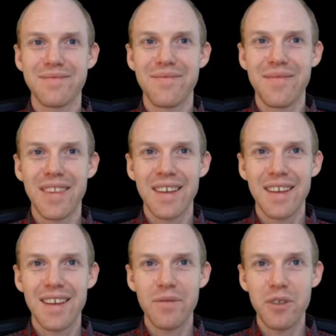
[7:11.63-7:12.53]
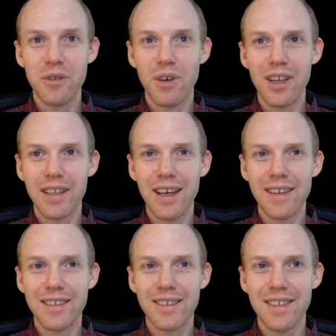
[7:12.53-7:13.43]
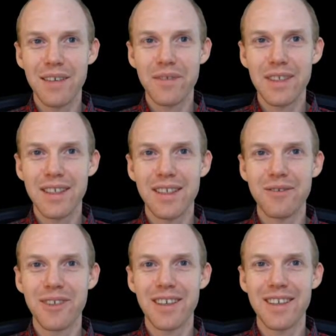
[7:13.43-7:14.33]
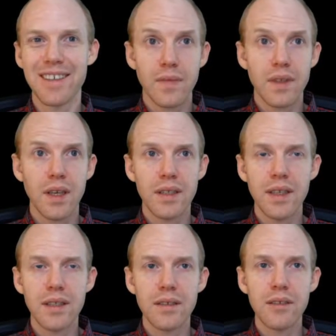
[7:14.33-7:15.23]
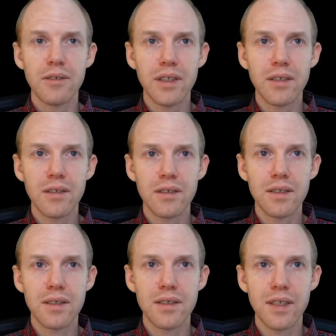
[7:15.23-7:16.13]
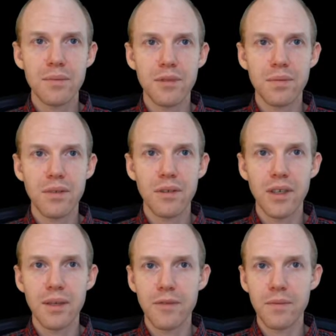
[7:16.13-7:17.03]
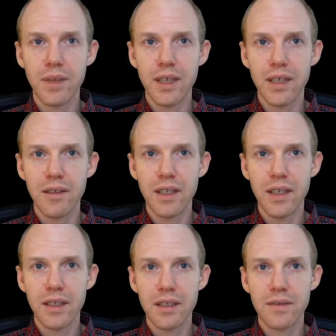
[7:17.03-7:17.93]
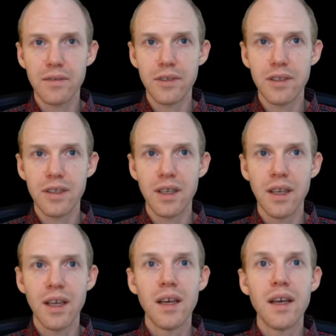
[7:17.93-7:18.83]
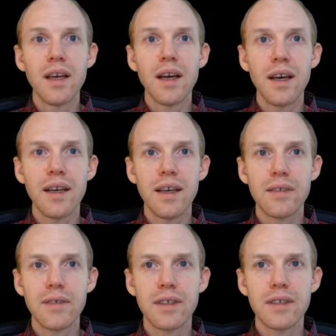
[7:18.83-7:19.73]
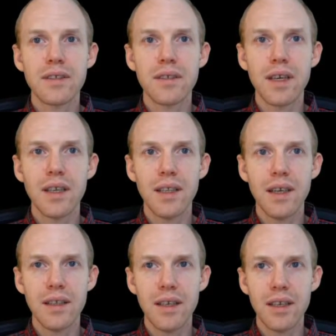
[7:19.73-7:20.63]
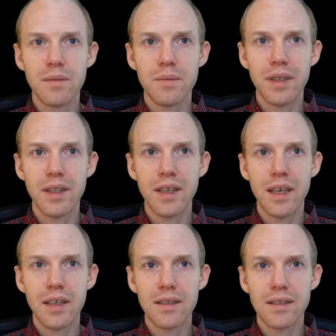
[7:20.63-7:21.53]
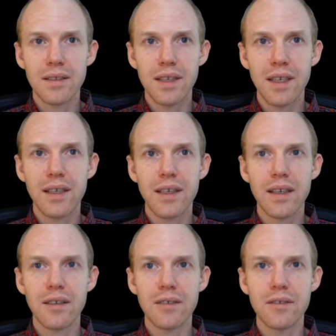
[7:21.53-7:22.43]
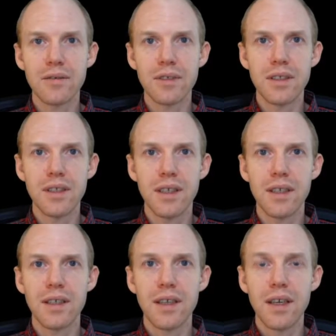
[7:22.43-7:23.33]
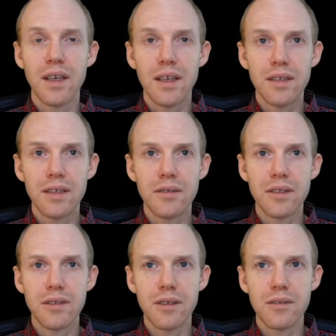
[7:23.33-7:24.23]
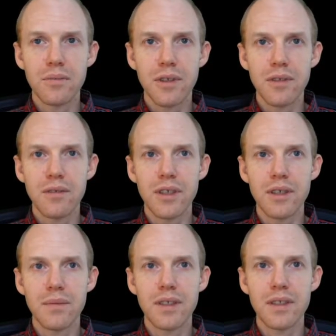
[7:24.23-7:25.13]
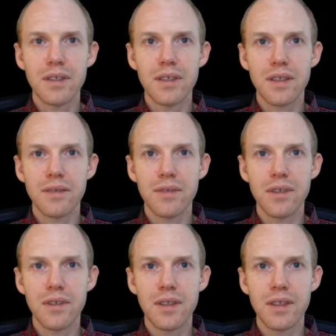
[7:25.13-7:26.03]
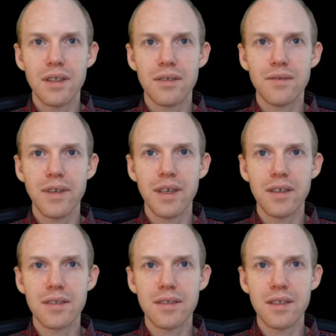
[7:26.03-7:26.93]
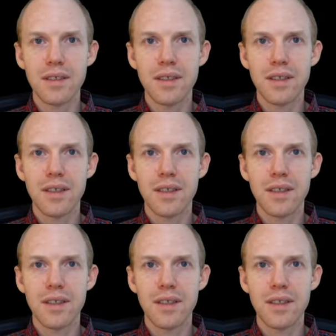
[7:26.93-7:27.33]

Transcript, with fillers: if you do all that, it should definitely work. And take note, here is the sample program for binary data conversion. I haven't tried that yet, but that looks like how you would uh, use your own program to convert the files that the